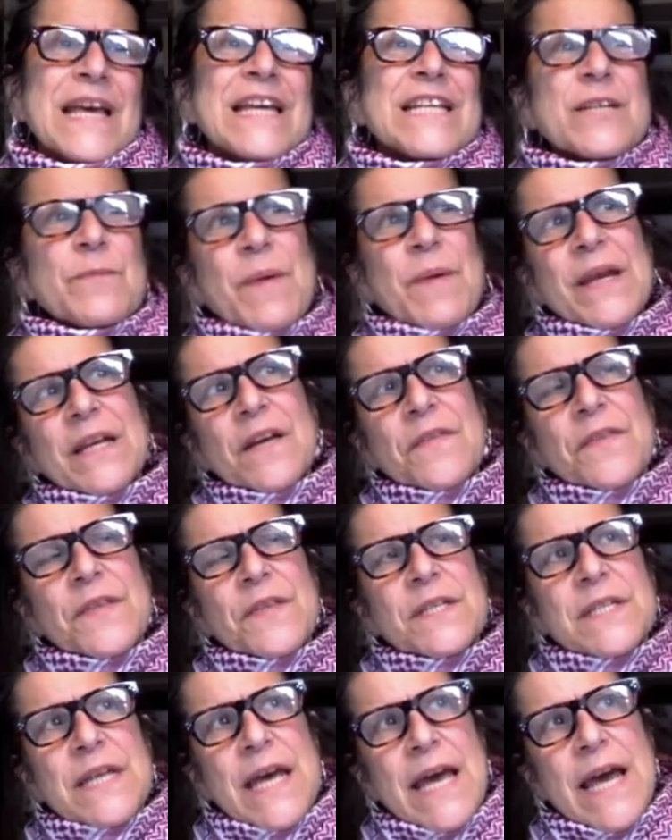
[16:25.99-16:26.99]
Depending on
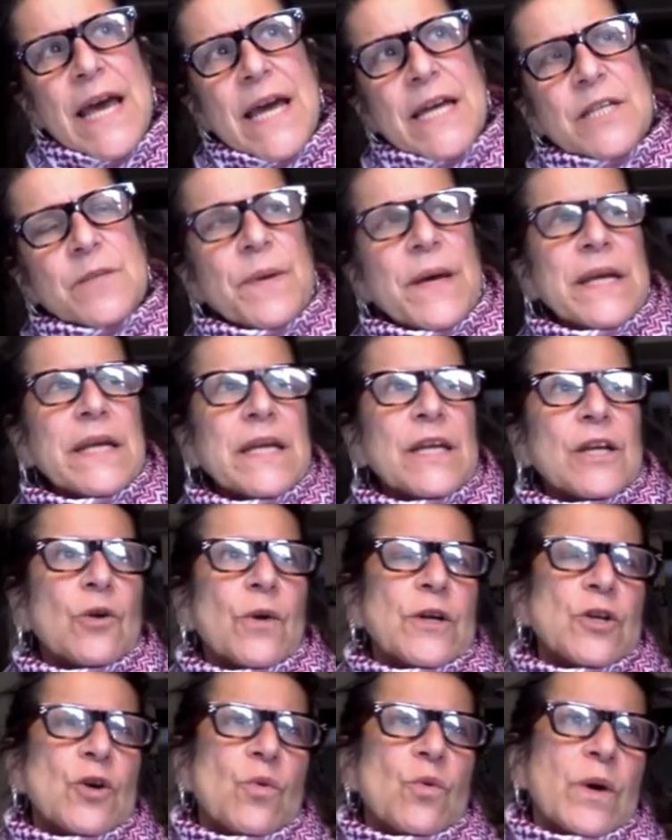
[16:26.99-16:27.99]
the day,
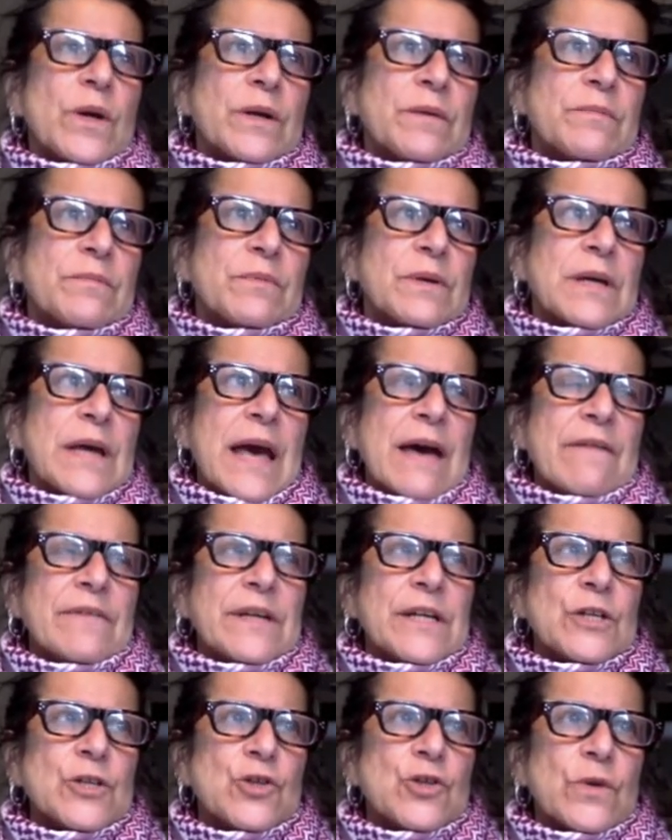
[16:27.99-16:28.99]
I don't want to have an
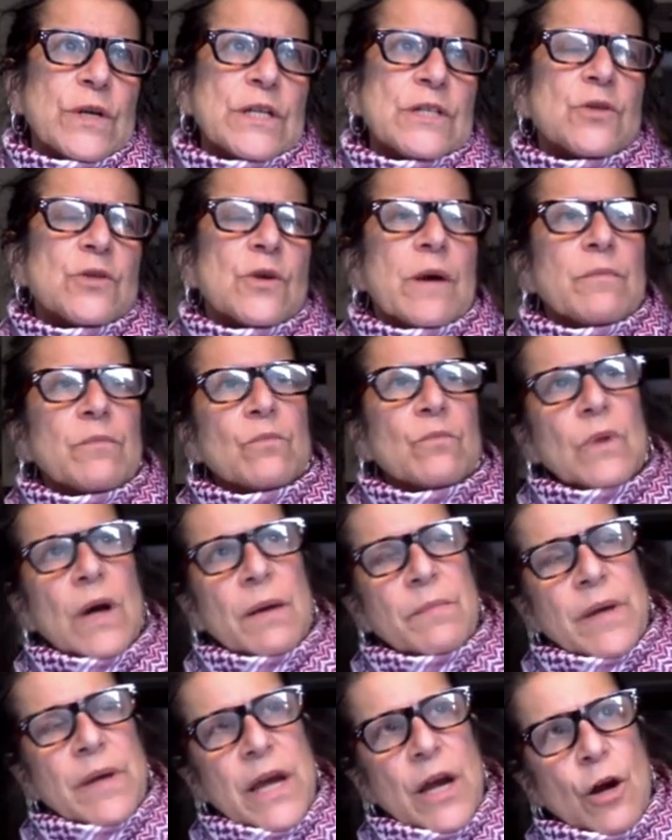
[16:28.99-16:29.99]
injury, so
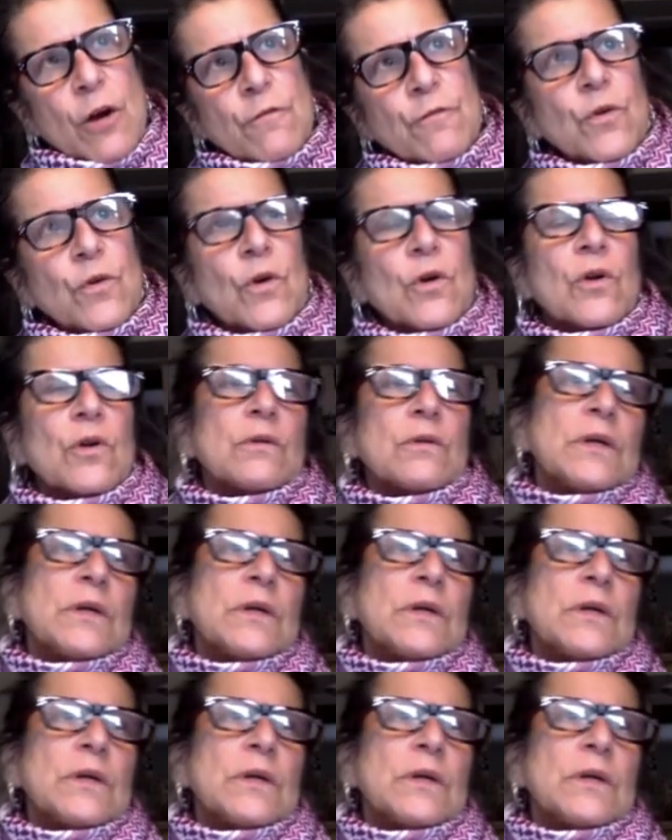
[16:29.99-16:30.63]
I'm careful.